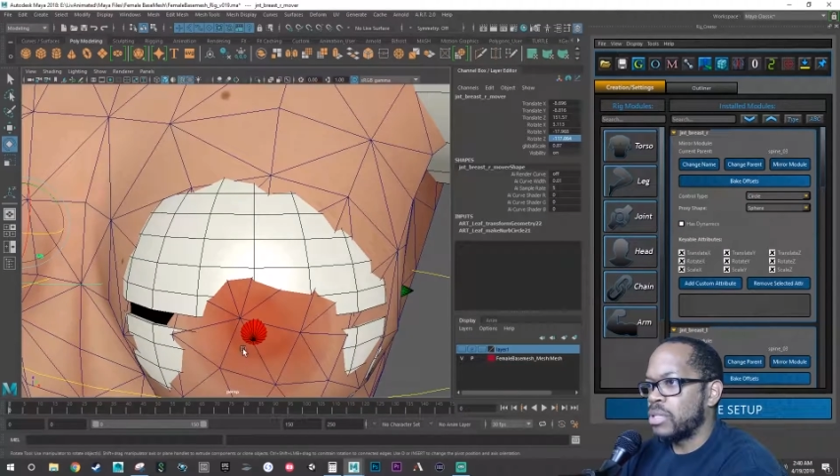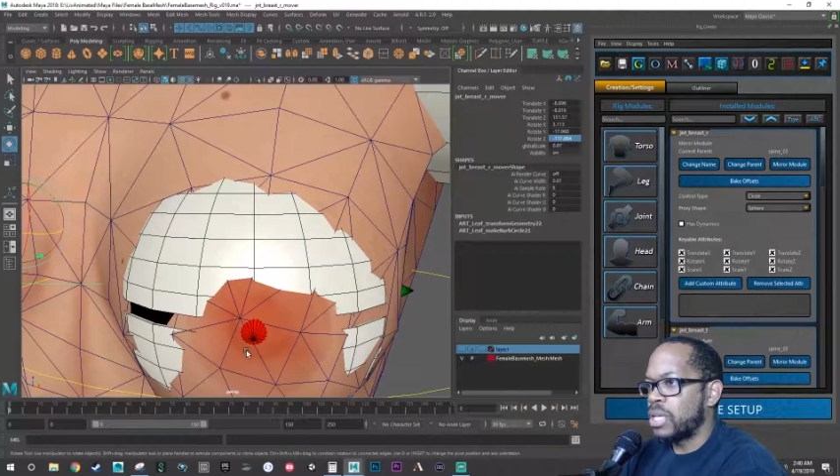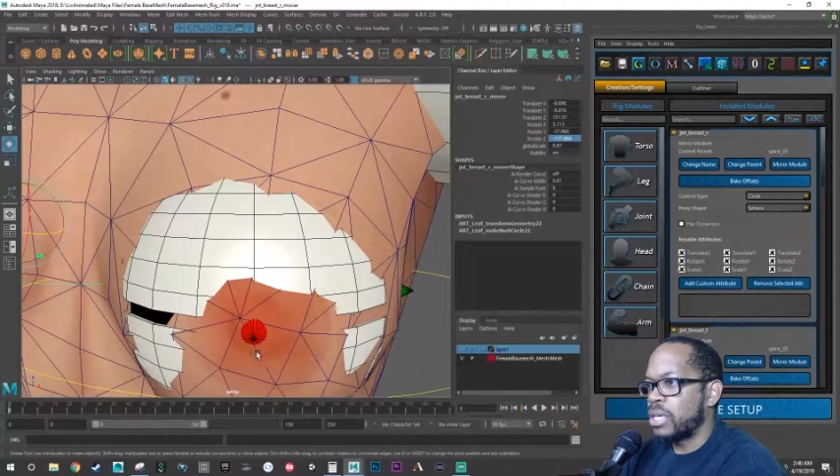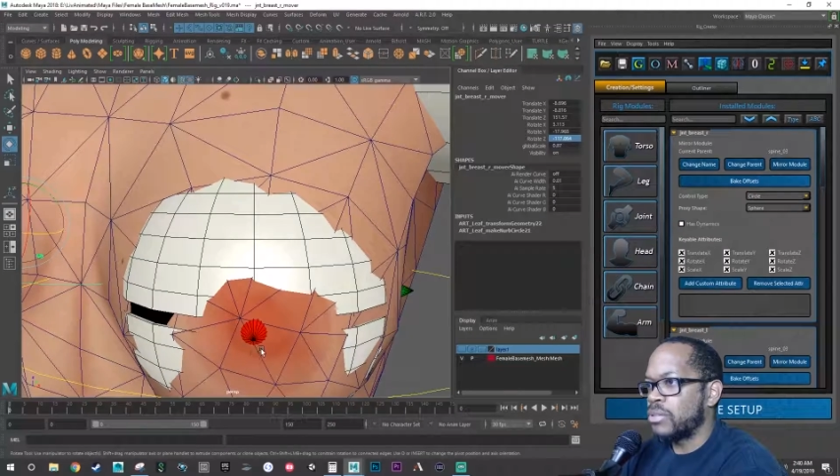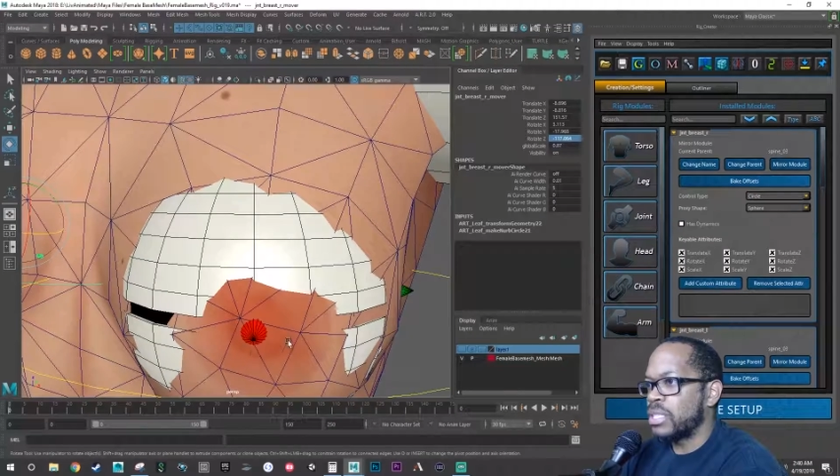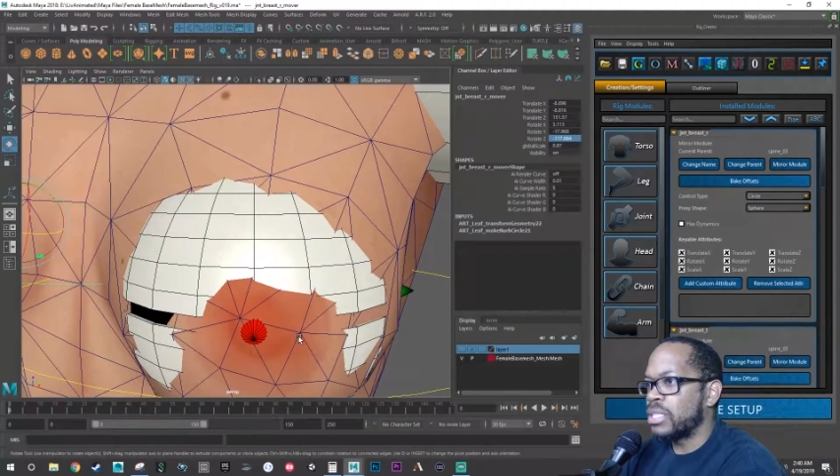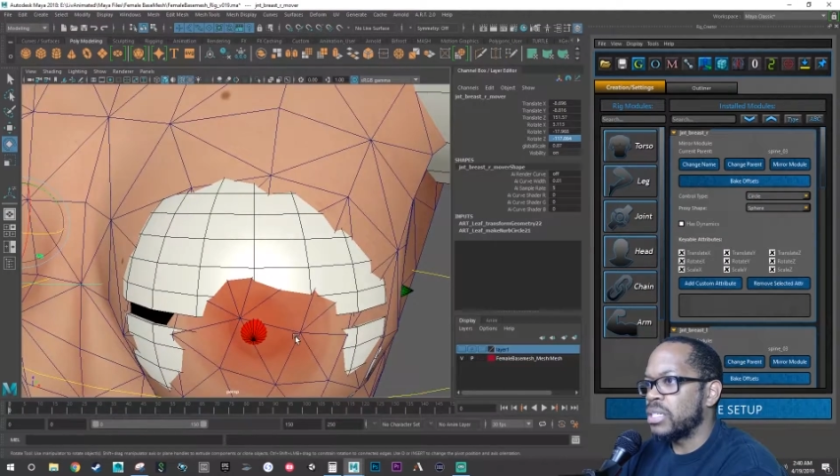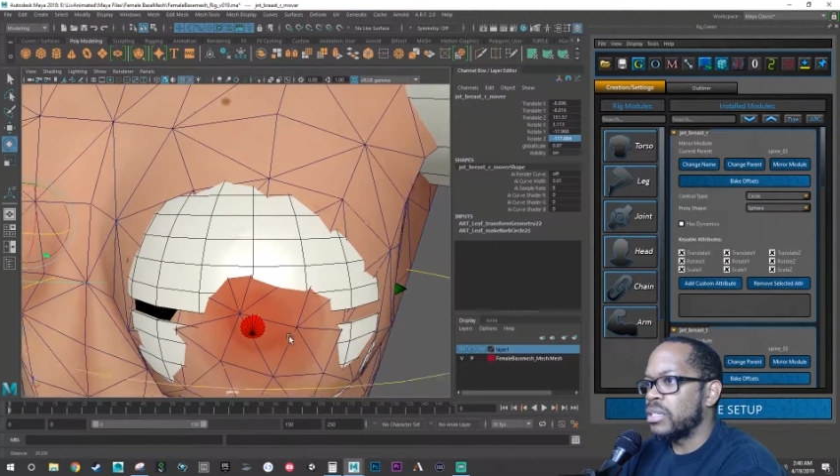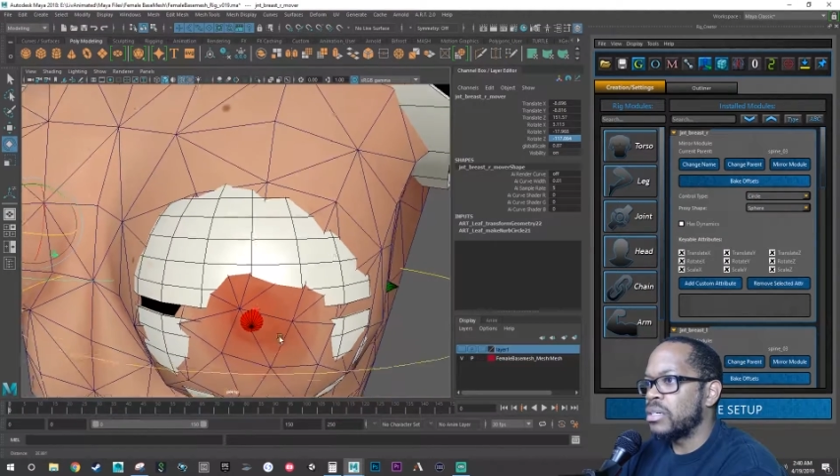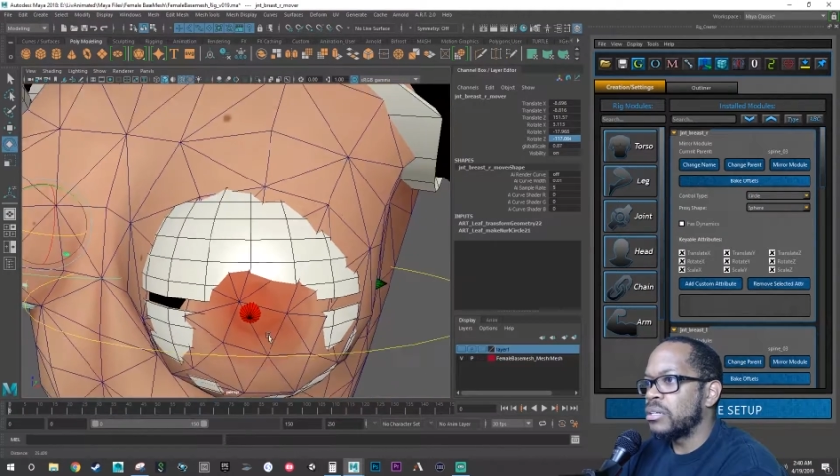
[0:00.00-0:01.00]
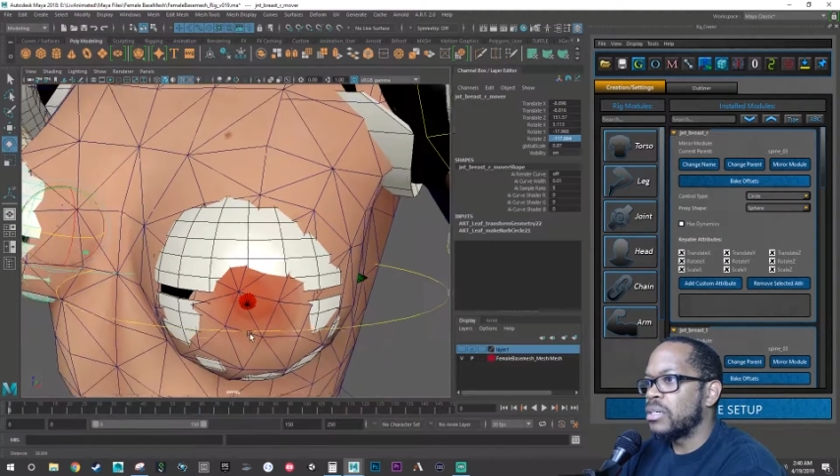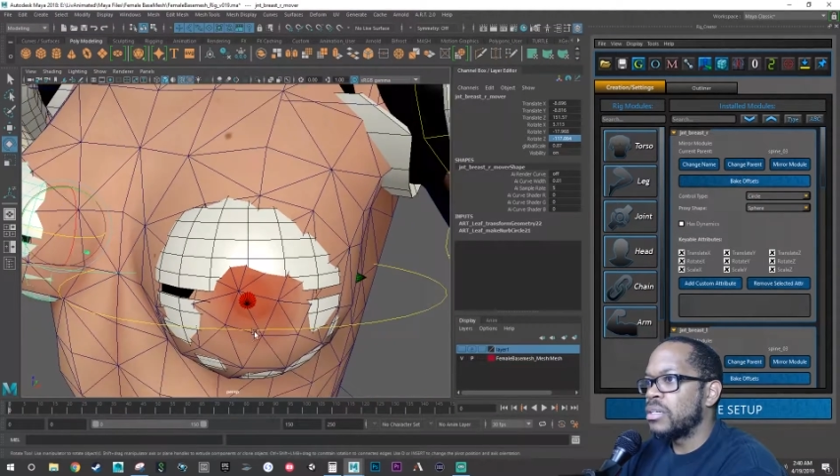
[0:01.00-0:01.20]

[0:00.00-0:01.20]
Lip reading: line right there.